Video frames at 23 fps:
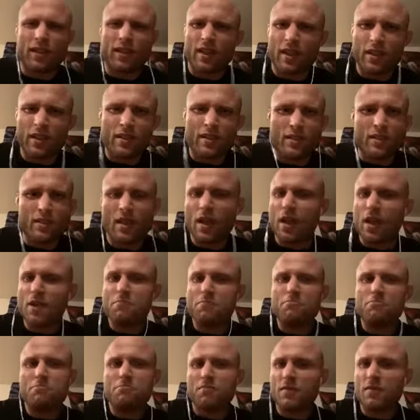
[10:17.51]
things
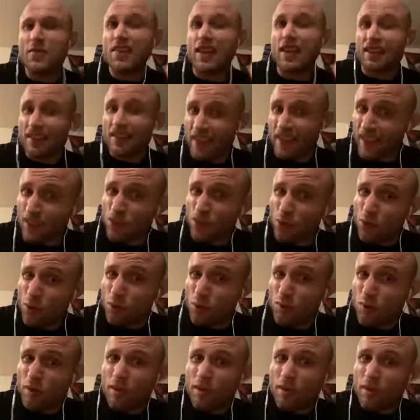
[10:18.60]
that they do